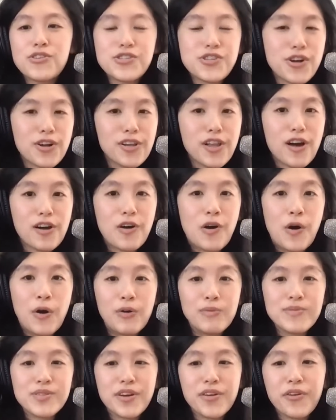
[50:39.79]
Sherlock
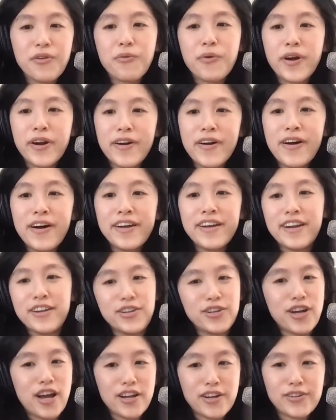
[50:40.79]
Holmes underwear on
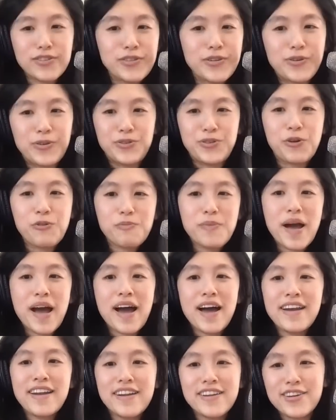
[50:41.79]
and you got your little
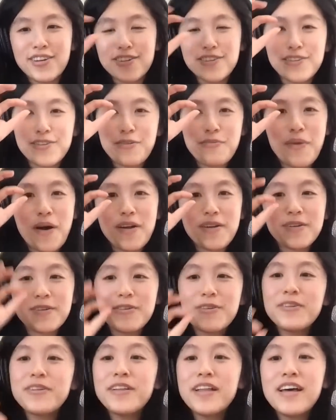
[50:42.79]
notepad and your little
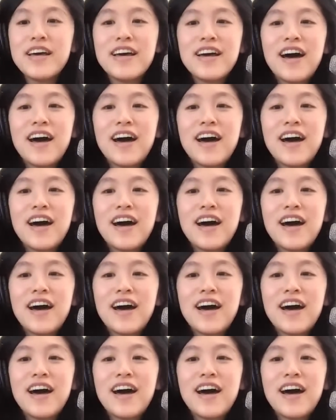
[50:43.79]
monocle,